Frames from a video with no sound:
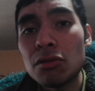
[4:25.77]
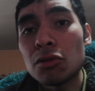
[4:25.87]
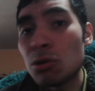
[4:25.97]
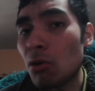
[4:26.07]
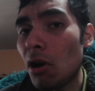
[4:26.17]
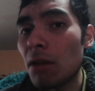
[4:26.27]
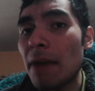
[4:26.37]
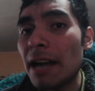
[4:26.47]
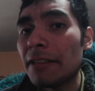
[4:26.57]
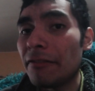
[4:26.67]
all
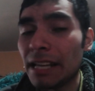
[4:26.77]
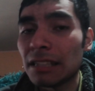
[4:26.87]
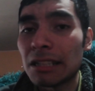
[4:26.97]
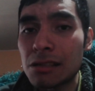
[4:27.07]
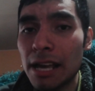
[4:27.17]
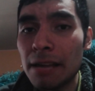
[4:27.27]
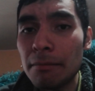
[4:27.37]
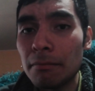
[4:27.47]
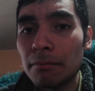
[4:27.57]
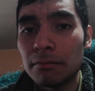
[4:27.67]
might feel the
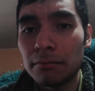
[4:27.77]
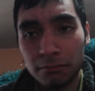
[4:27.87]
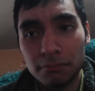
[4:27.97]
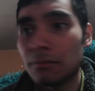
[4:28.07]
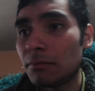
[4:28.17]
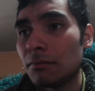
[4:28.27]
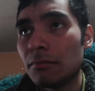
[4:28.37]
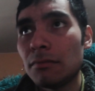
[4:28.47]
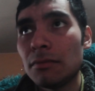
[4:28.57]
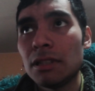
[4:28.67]
same
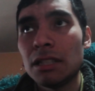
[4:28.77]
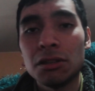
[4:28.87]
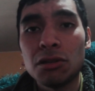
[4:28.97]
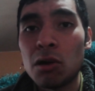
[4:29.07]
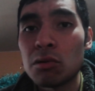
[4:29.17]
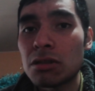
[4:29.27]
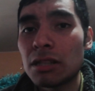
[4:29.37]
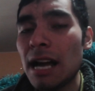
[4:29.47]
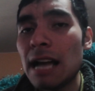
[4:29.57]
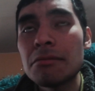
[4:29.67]
in those
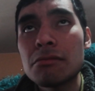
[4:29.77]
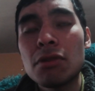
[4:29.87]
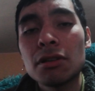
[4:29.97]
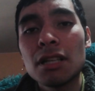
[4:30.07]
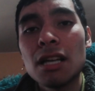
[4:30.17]
times, but